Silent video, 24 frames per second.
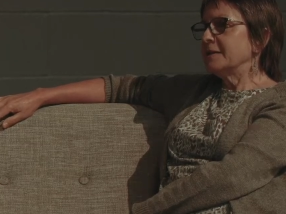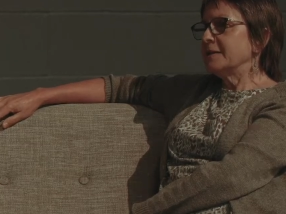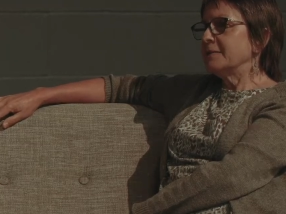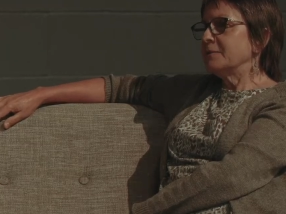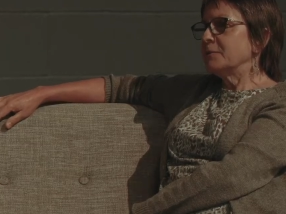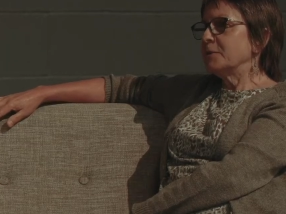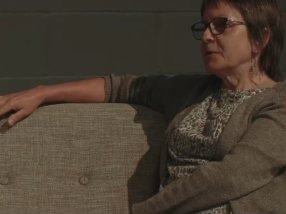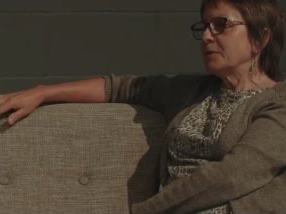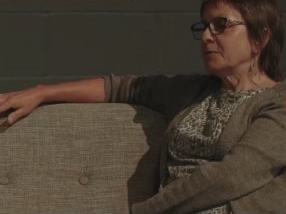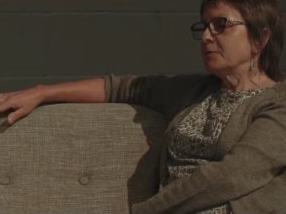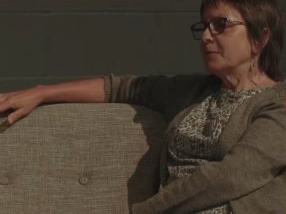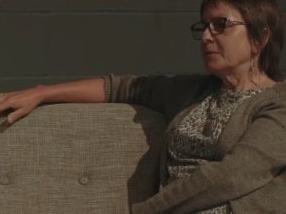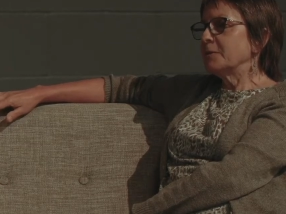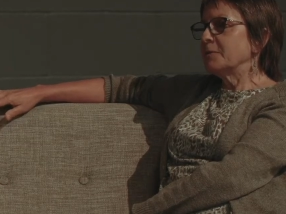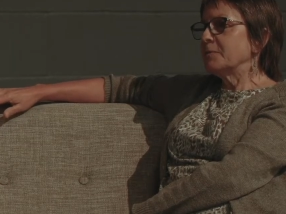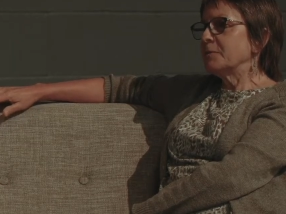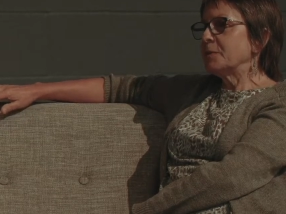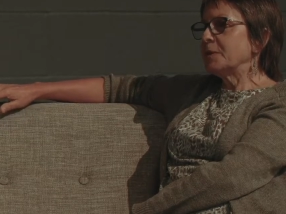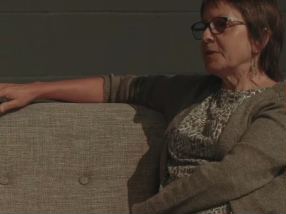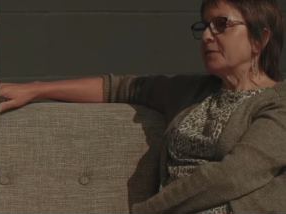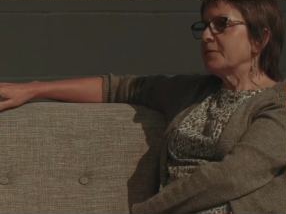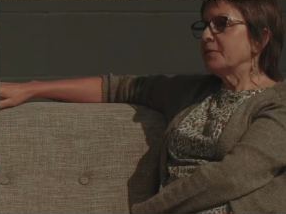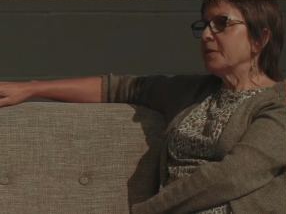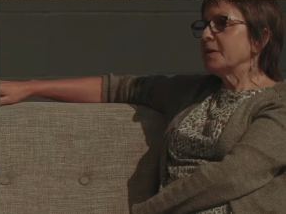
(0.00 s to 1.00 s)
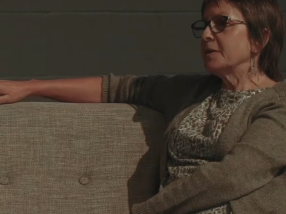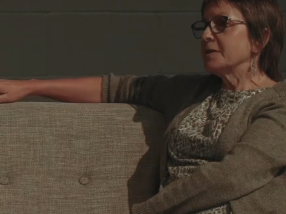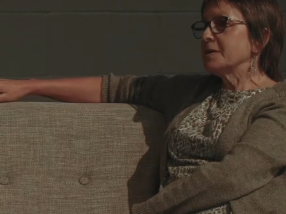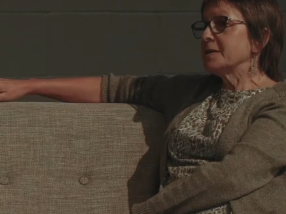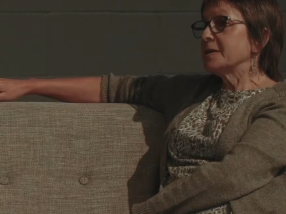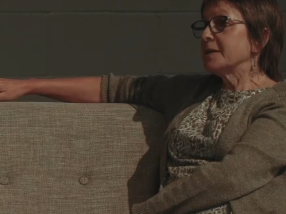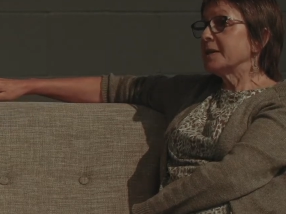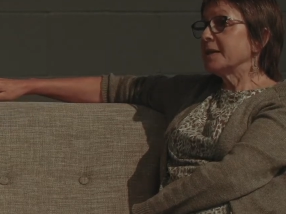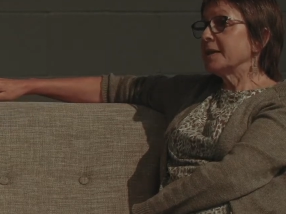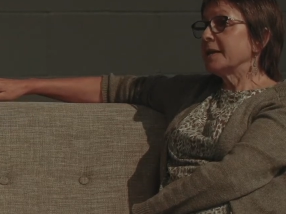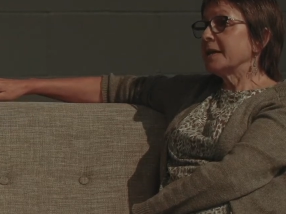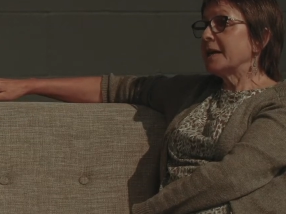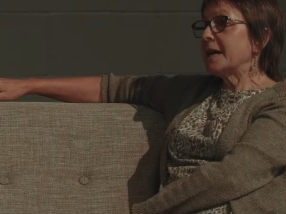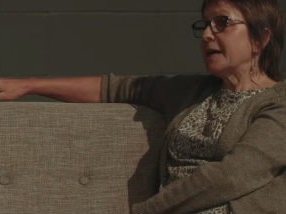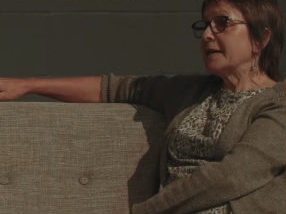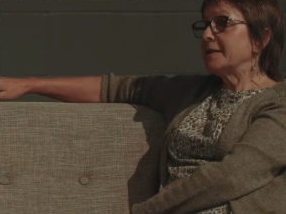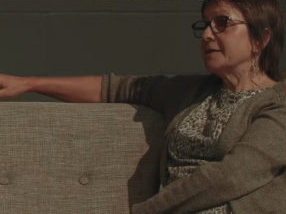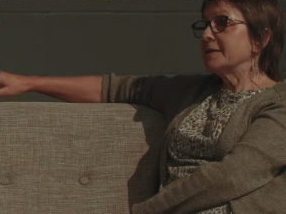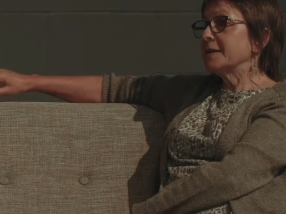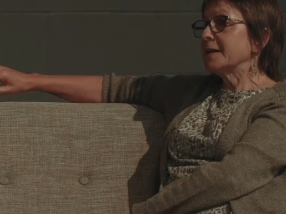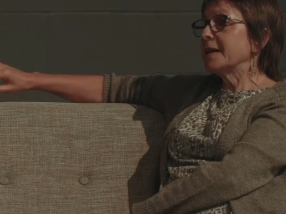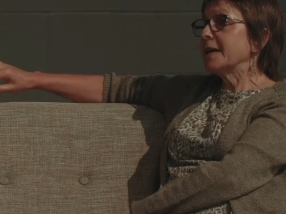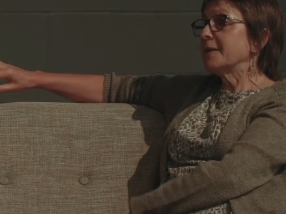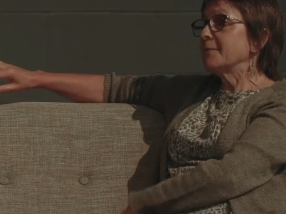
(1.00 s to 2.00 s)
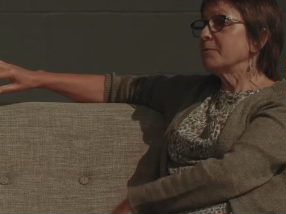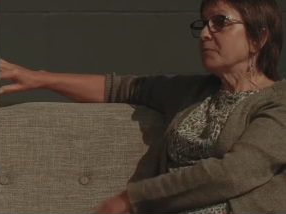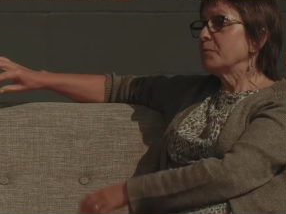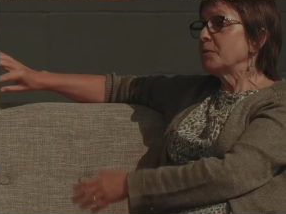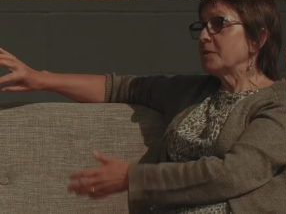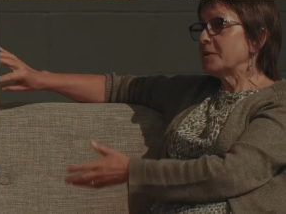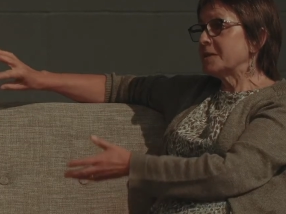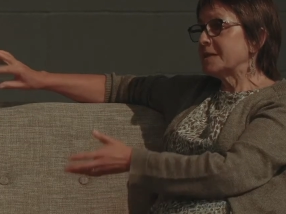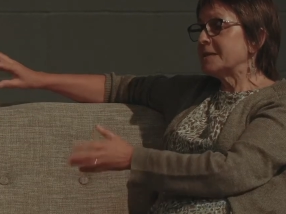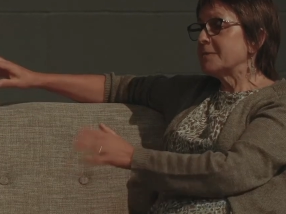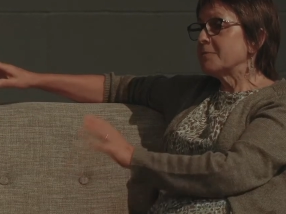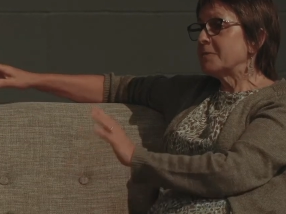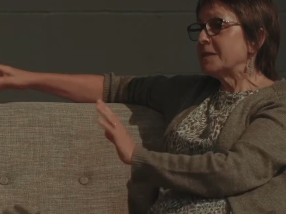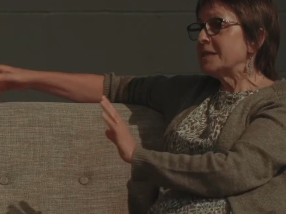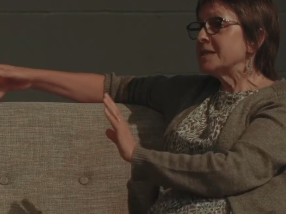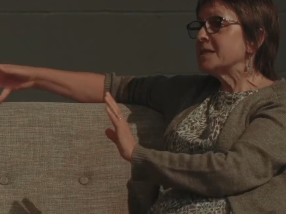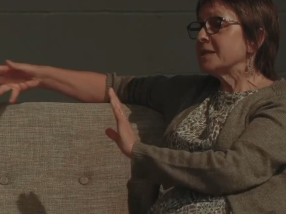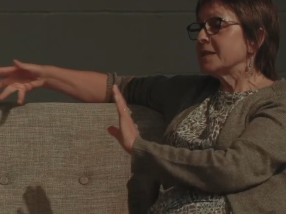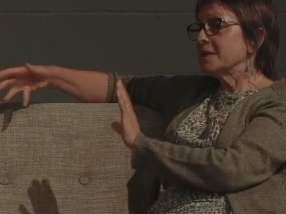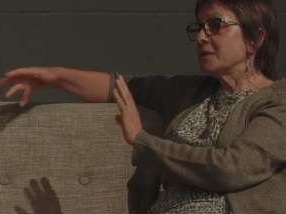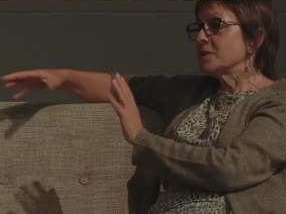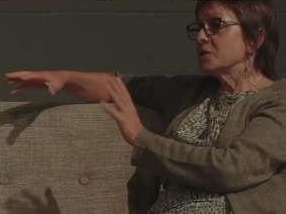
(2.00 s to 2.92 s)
with fasting and again with simplicity,